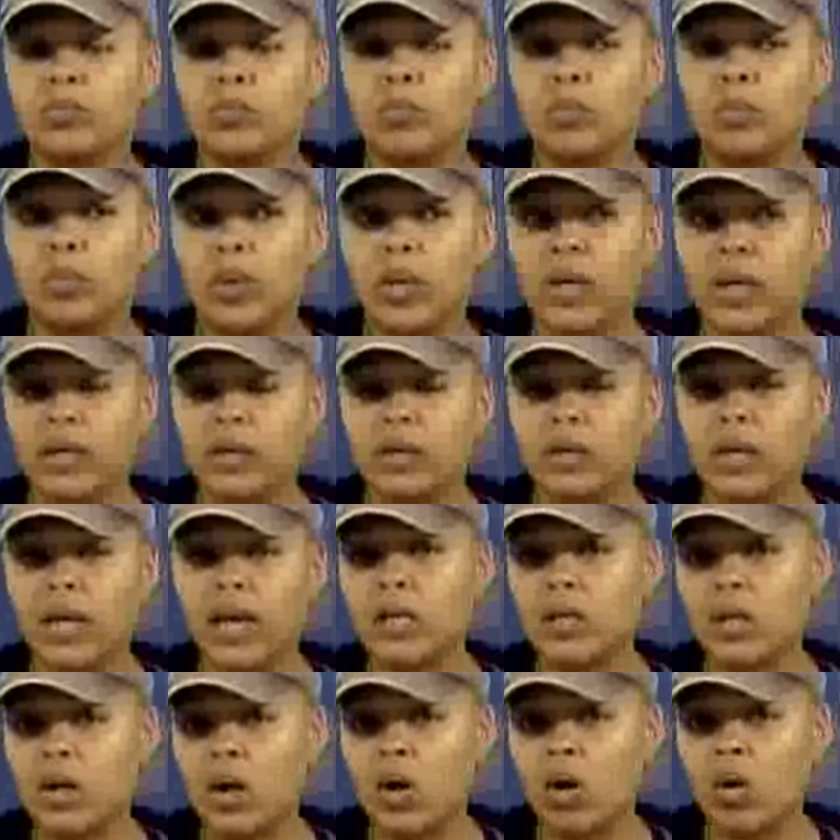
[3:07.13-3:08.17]
But,
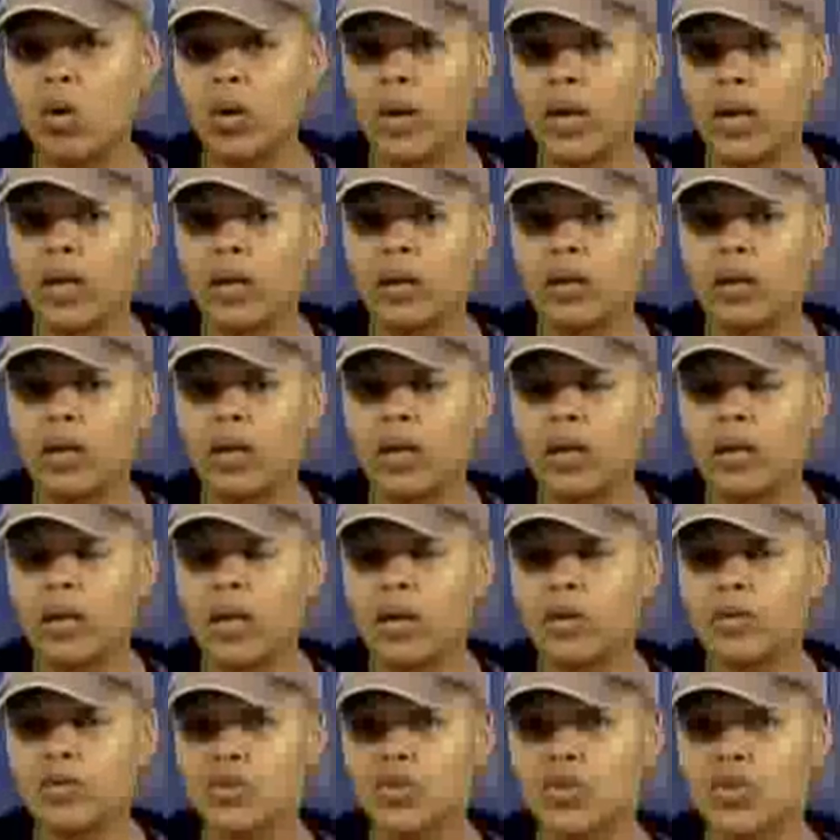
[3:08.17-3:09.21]
and
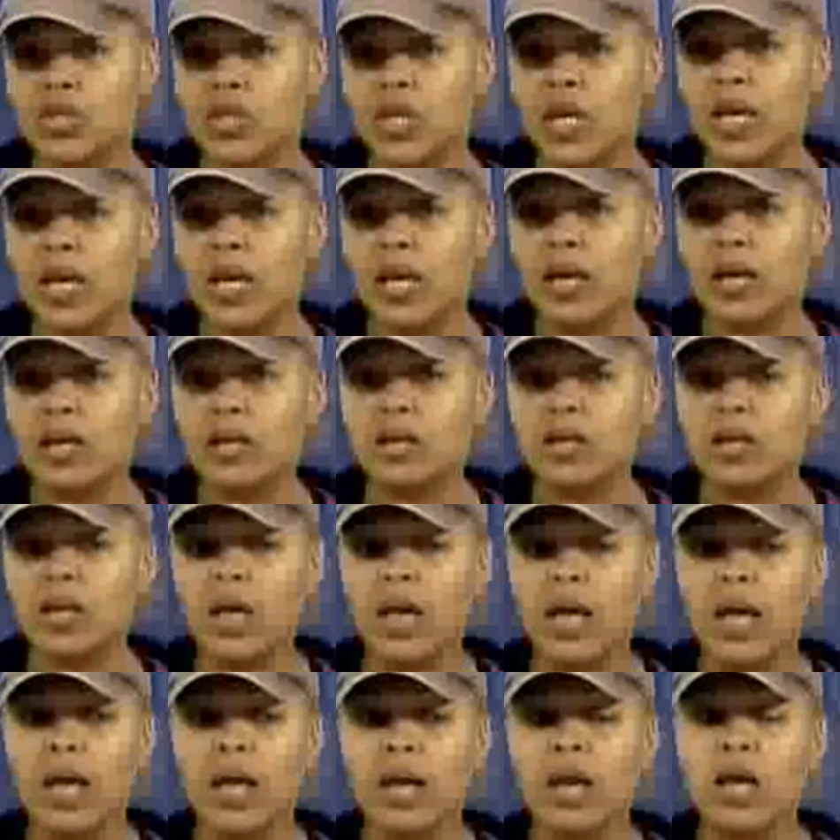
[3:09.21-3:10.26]
understand
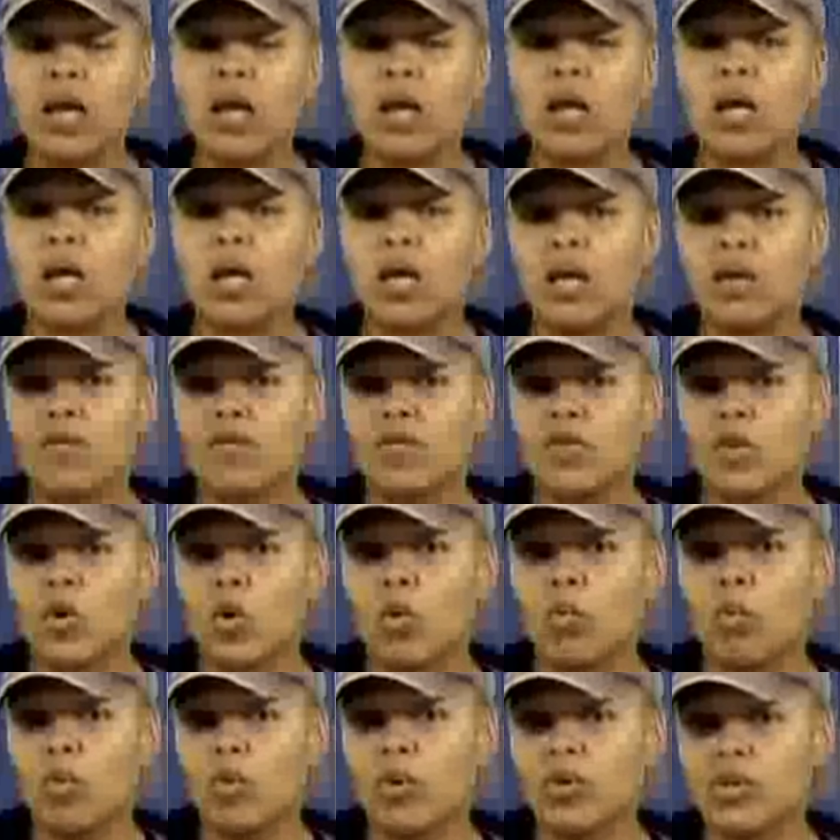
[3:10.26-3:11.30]
that even
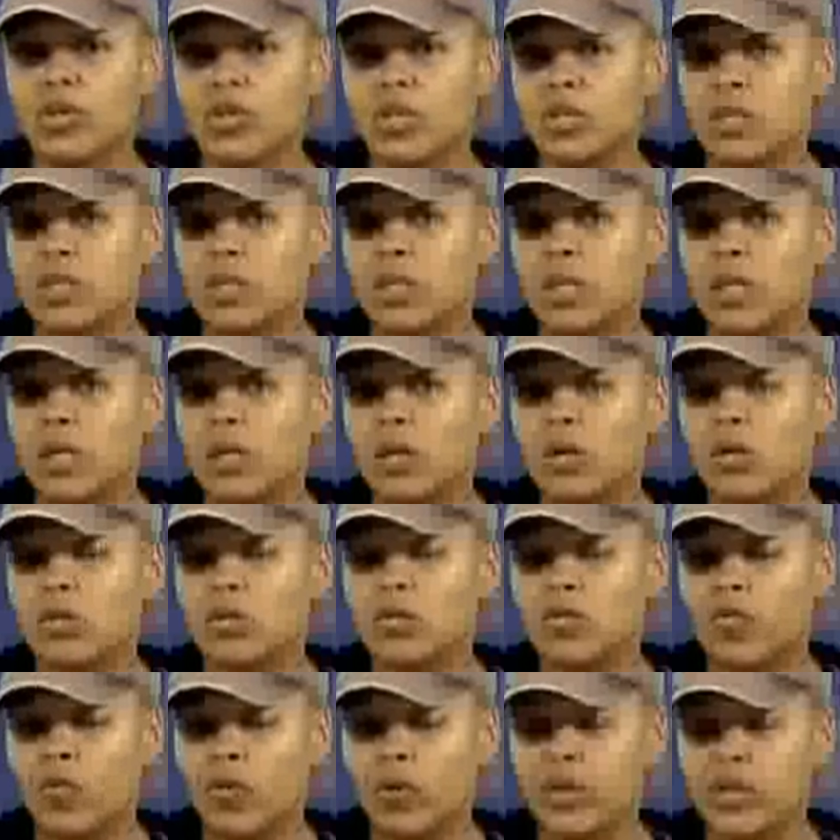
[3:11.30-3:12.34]
though abortion is legal,
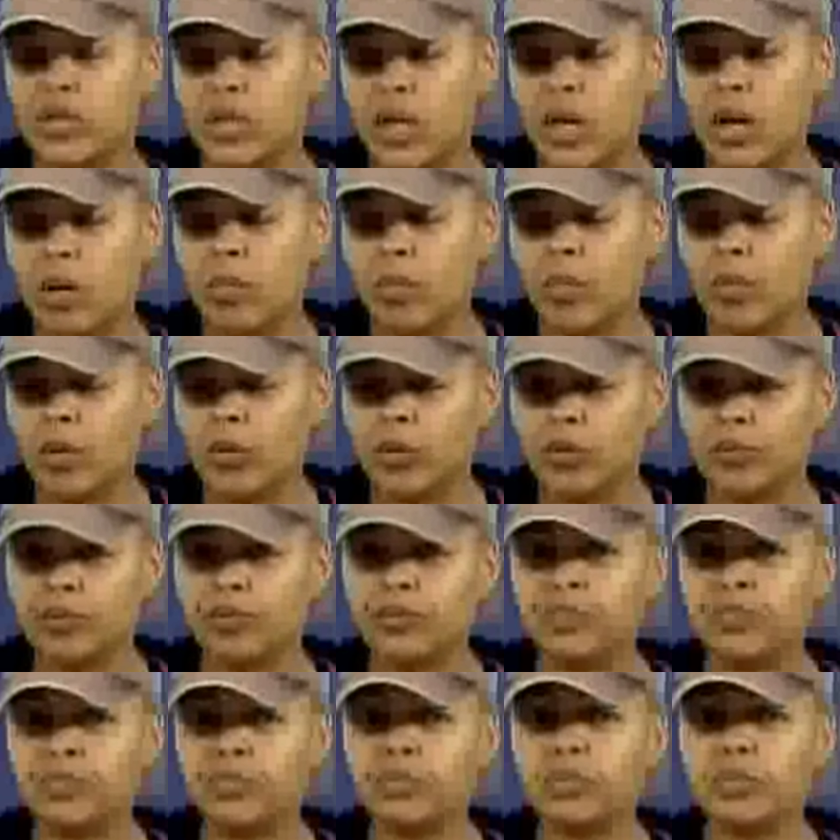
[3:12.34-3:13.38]
for example,
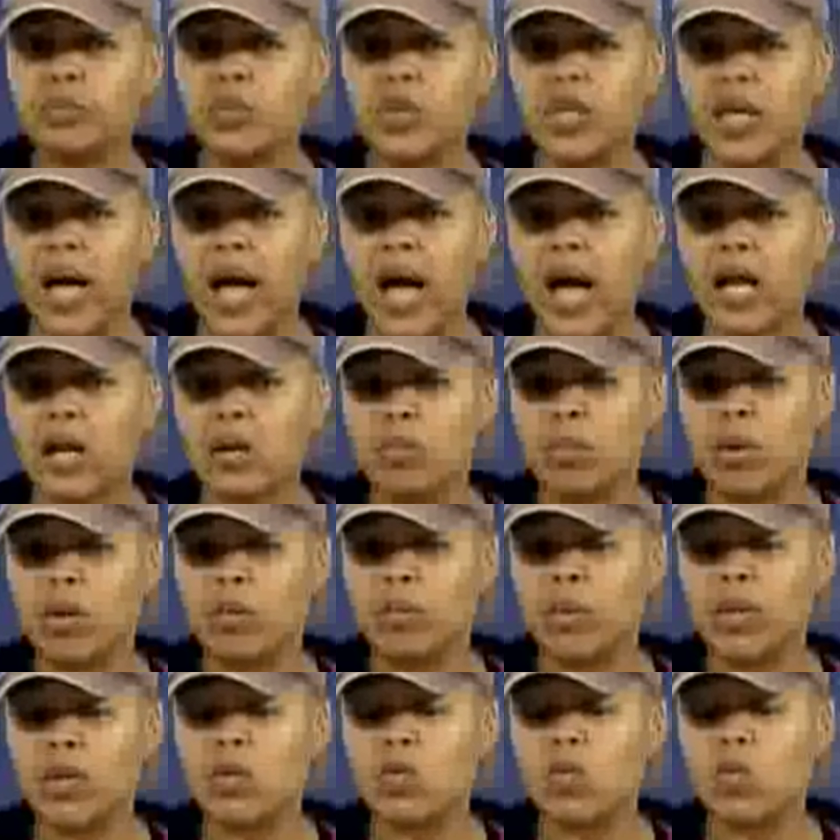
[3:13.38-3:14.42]
the Hyde
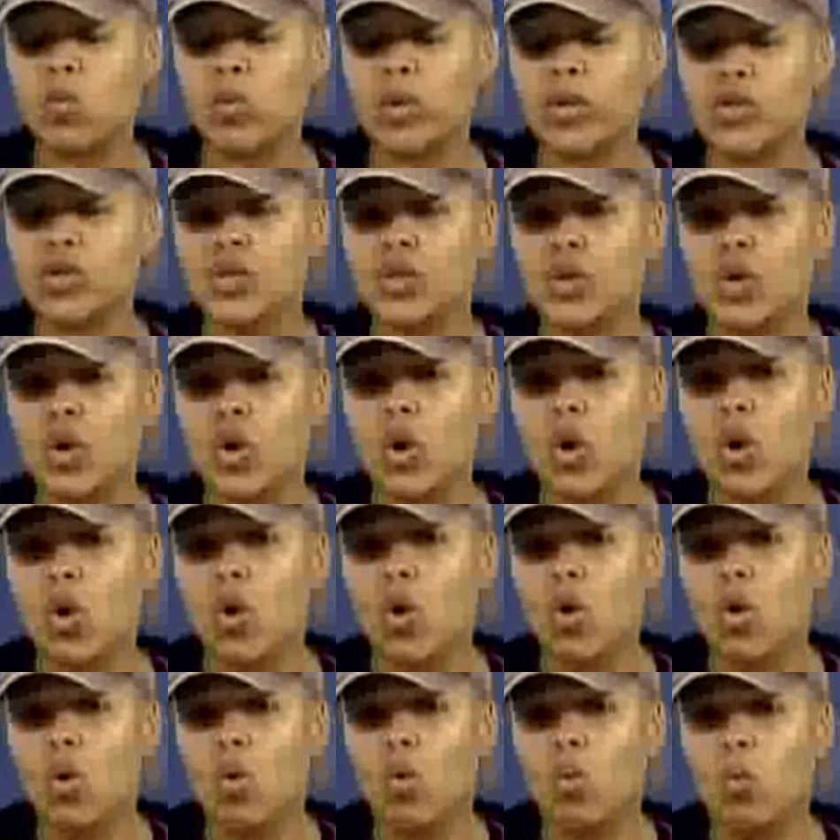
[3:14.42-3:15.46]
Amendment, which
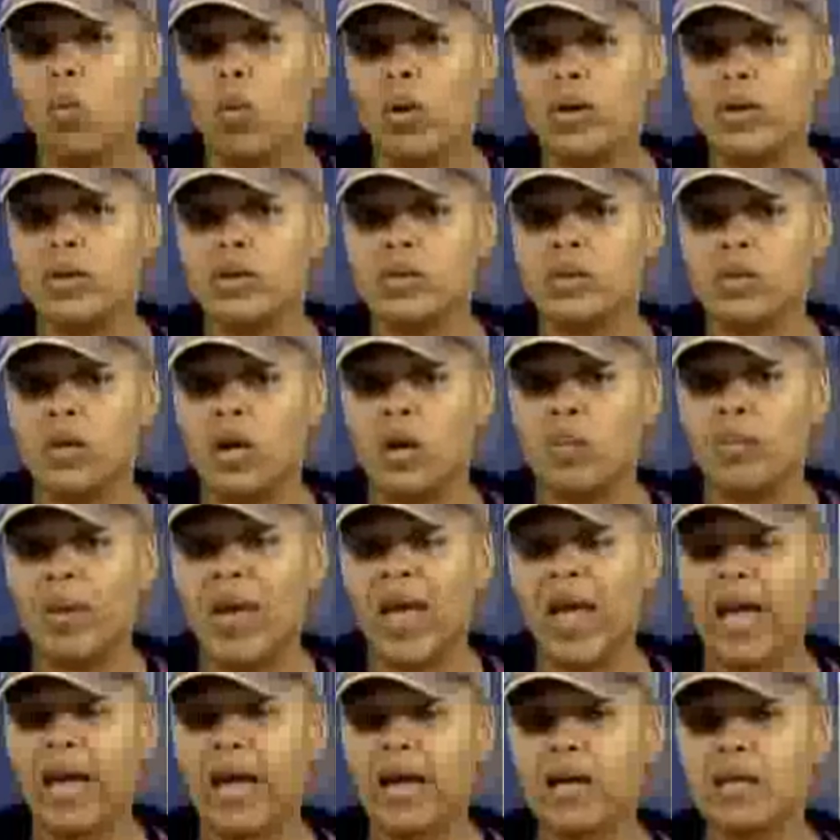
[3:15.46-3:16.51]
was
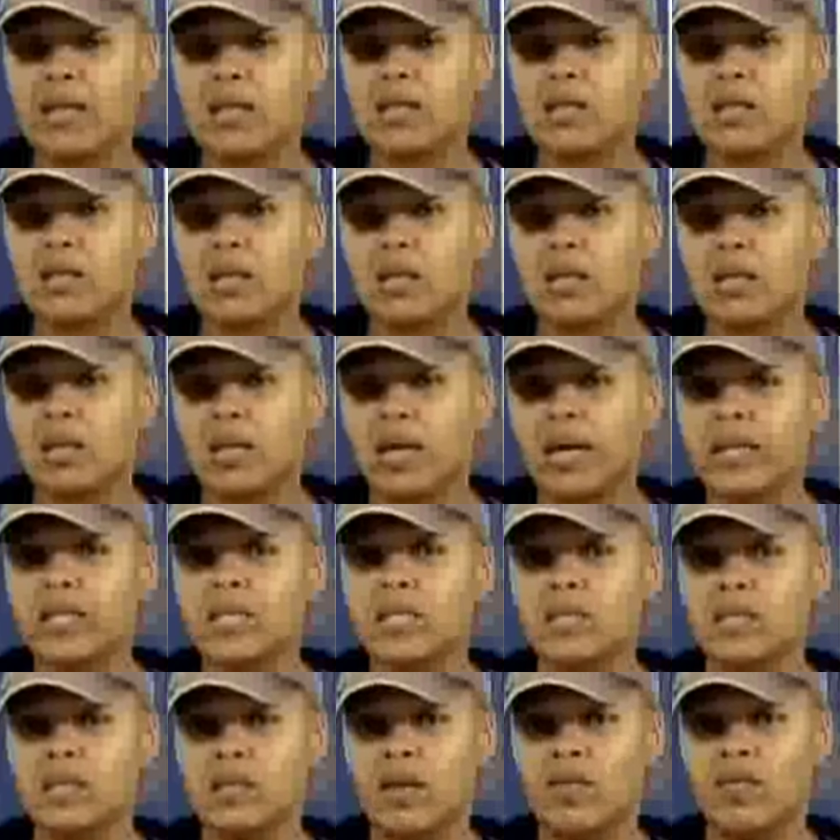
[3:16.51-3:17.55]
passed in
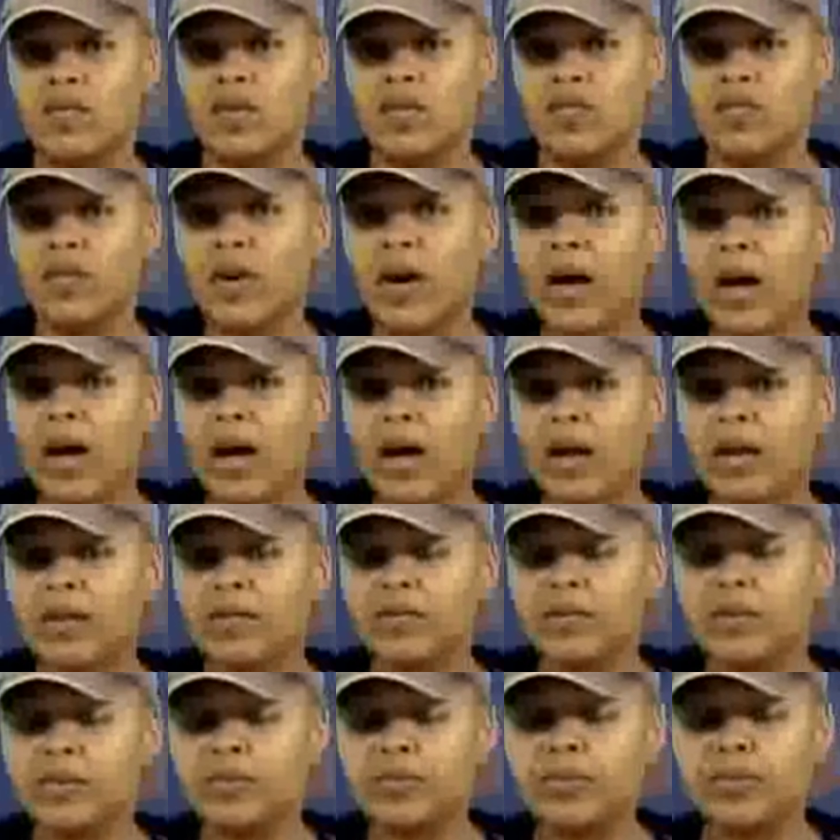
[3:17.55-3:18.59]
1975,